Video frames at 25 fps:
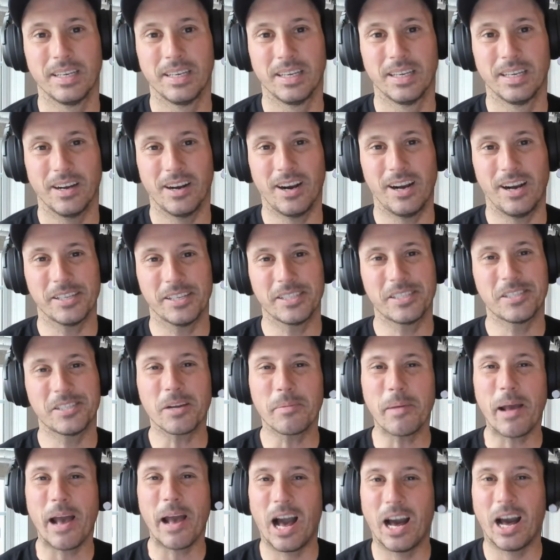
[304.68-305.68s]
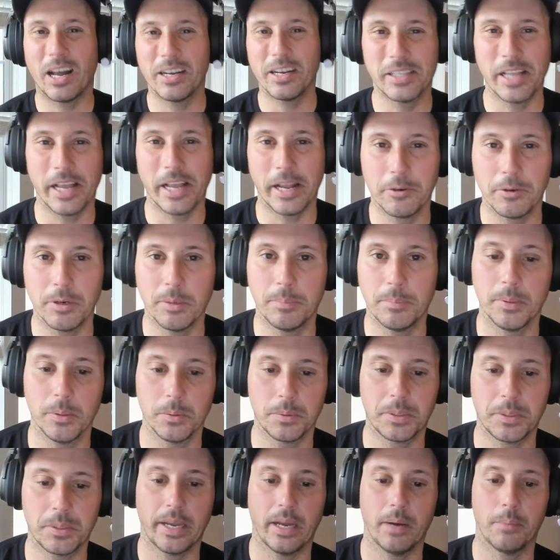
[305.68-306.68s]
All right, let's talk about how does the ARE boot
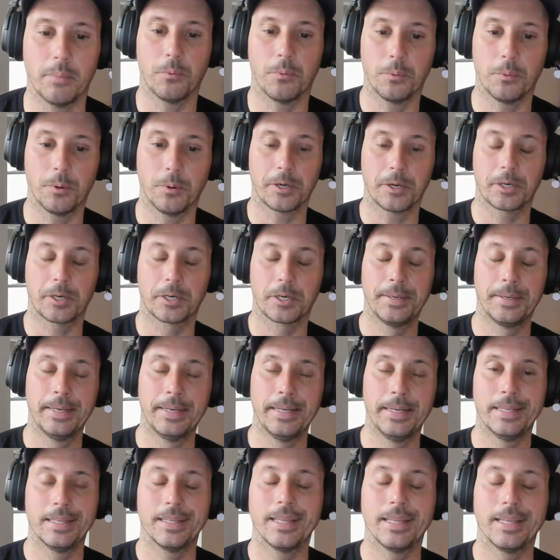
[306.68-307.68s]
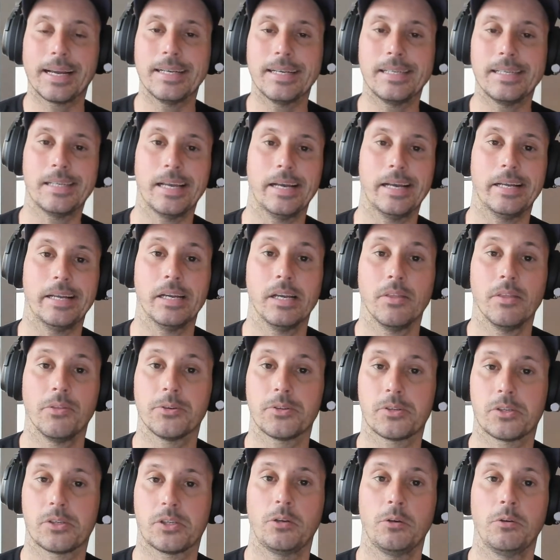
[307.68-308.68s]
camp work. Like I said,
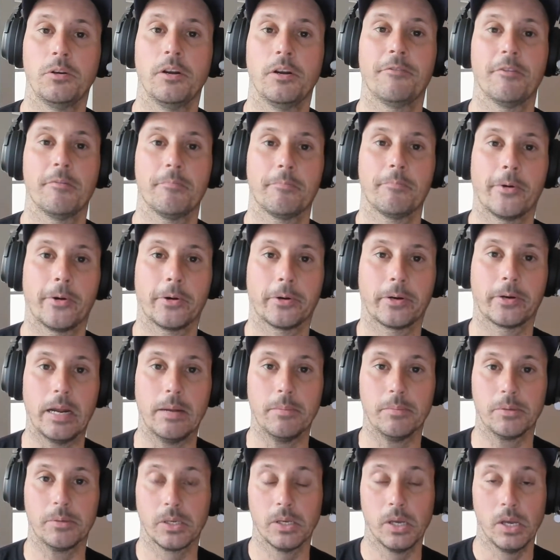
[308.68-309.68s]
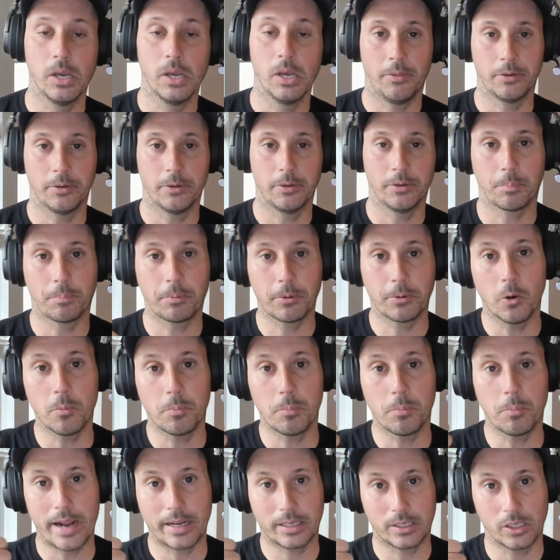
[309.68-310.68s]
there's two different programs. There's the Pro
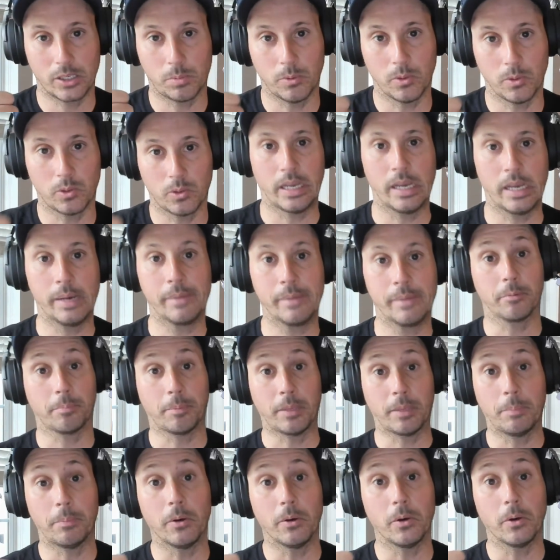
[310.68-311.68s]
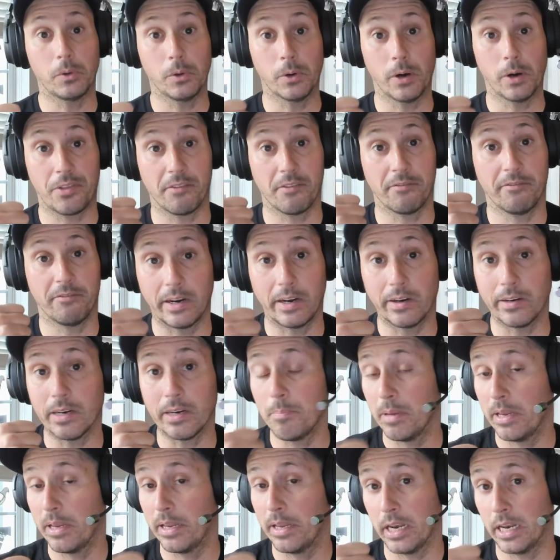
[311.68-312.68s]
Practice Bootcamp for people who are at the very
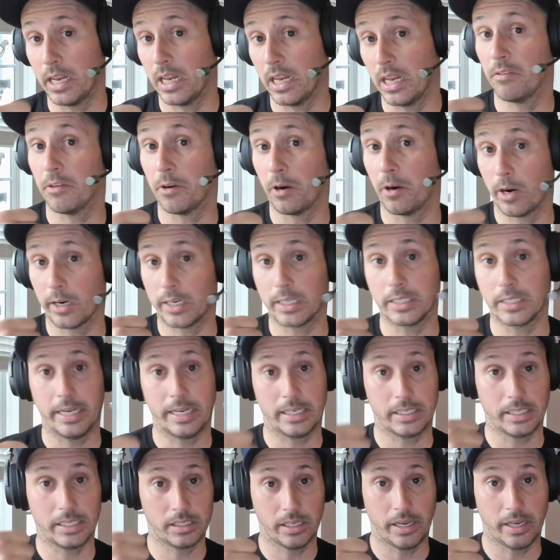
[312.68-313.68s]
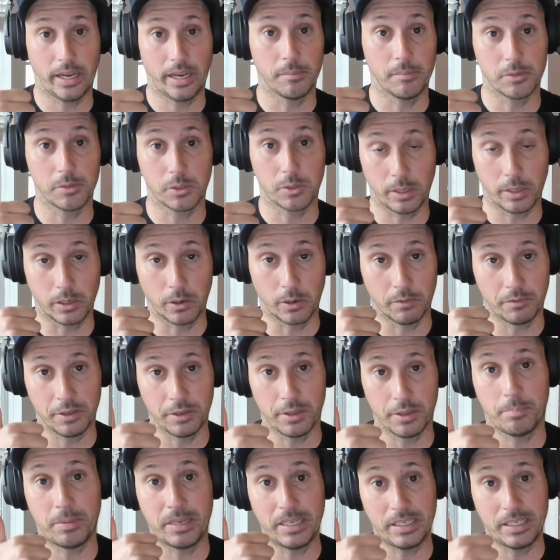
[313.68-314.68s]
beginning of their architect exams. We go over
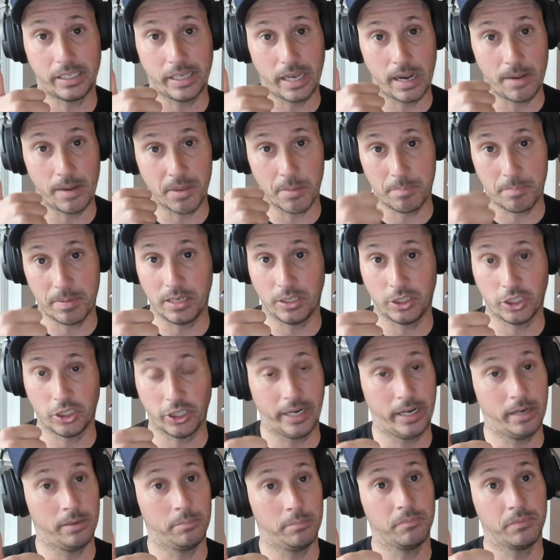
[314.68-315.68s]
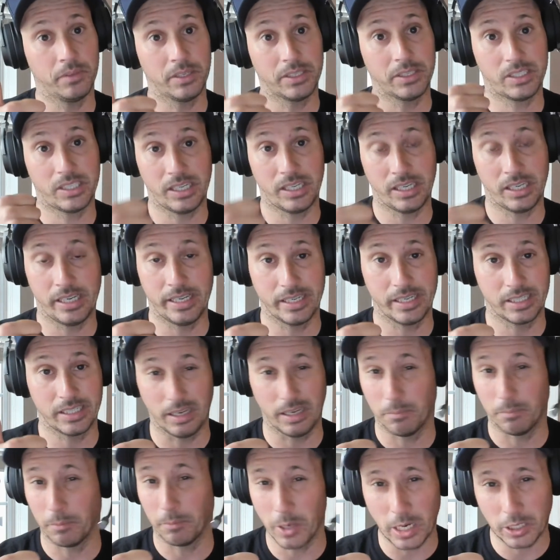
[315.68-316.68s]
the PCM, the PJM, the CE
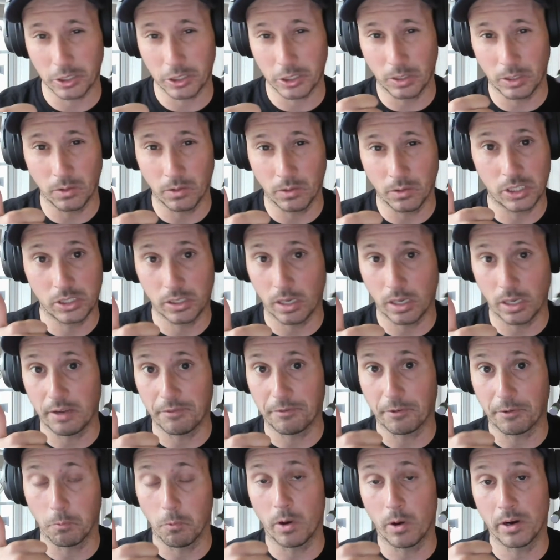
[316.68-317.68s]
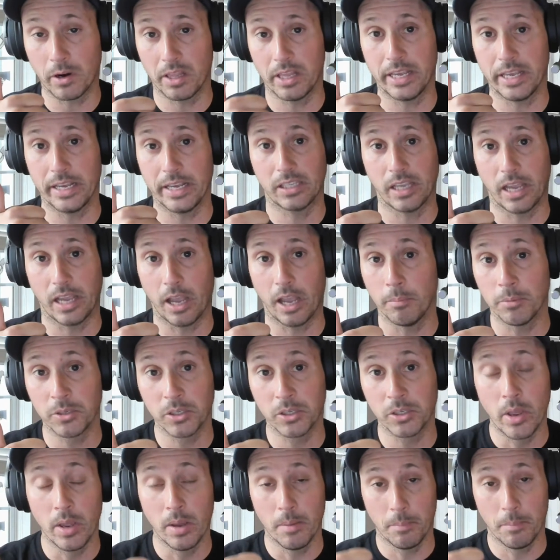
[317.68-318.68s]
exam. We actually only study for one of the exams,
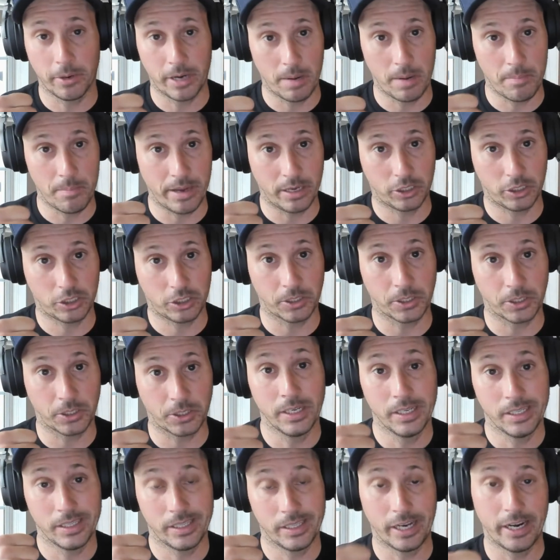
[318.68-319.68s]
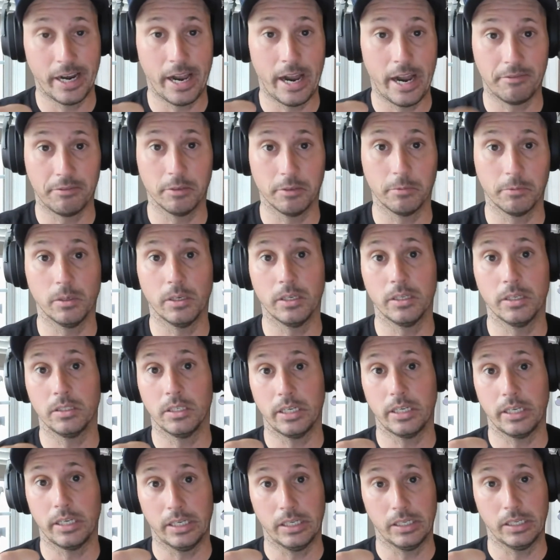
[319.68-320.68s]
but I make sure that everyone
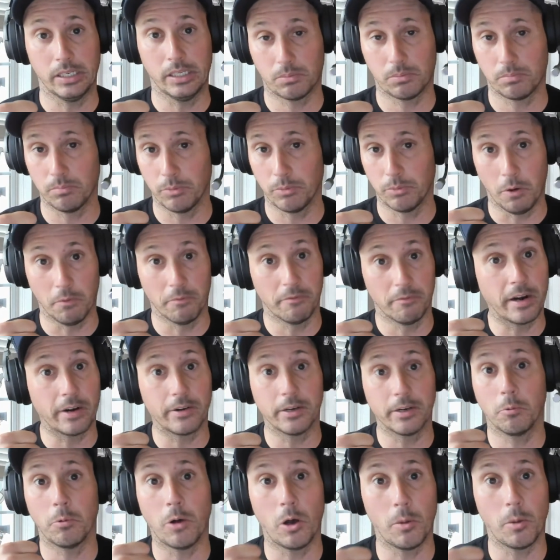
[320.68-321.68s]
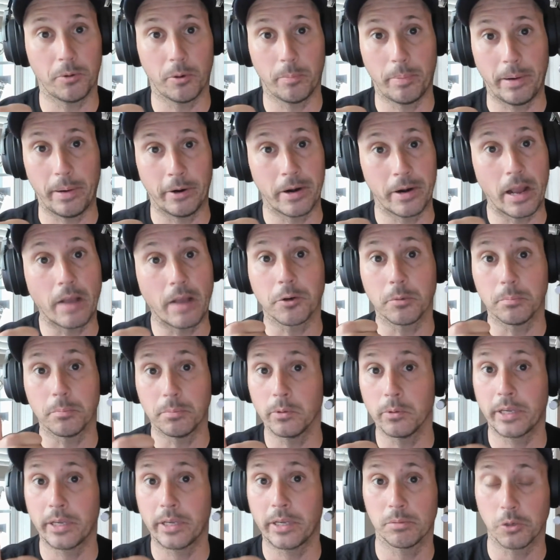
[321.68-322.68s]
is, very well prepared after
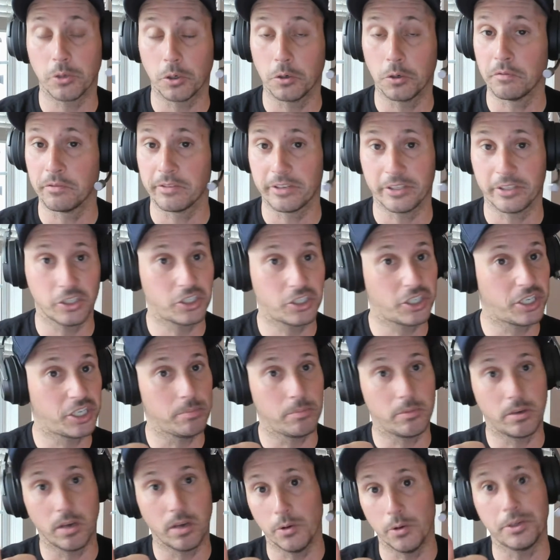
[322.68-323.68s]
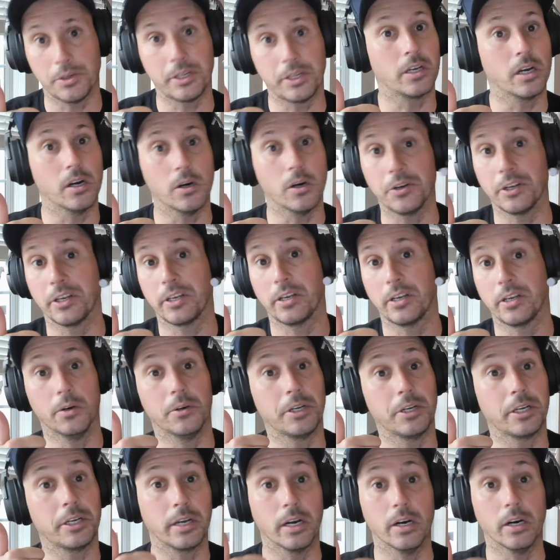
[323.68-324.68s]
boot camp's over to just keep going and going and
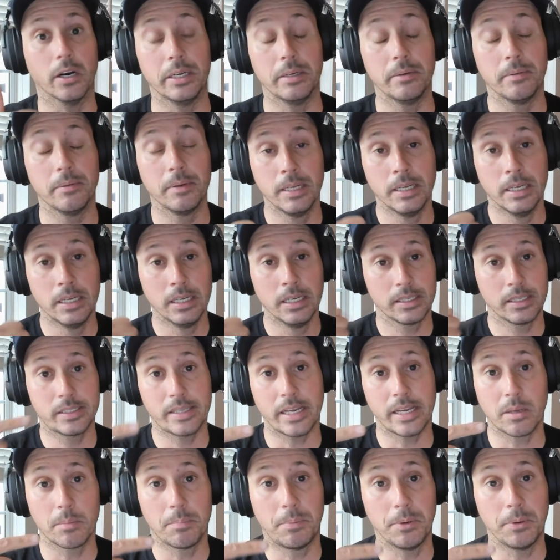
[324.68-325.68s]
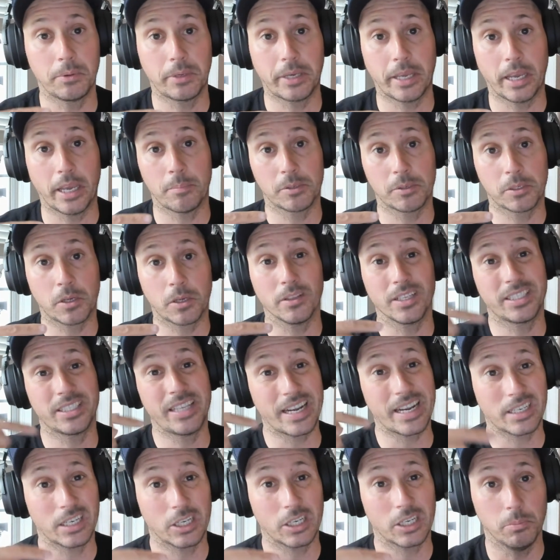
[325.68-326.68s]
going and going. Second boot camp is called the
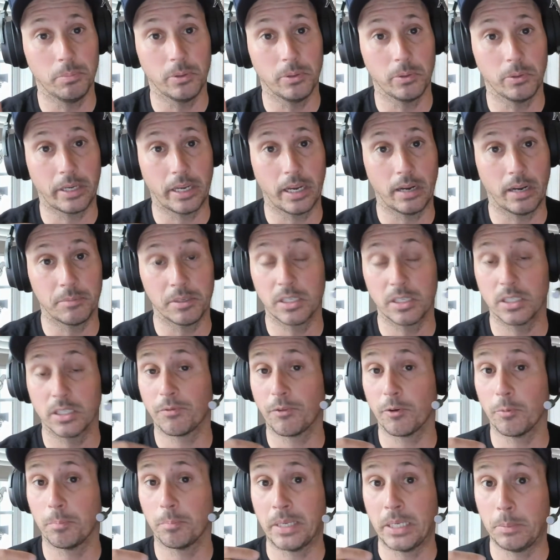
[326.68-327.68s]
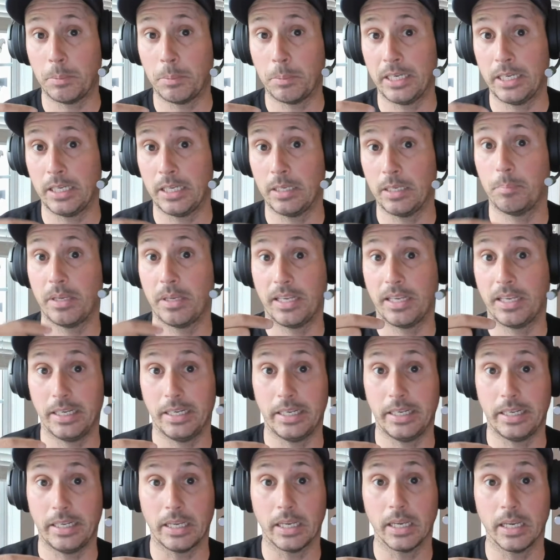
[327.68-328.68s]
Technical Boot Camp. This is for PPD,
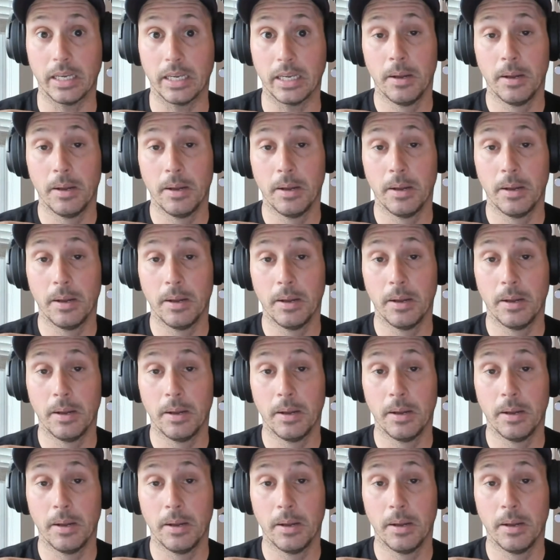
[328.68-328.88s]
PDD.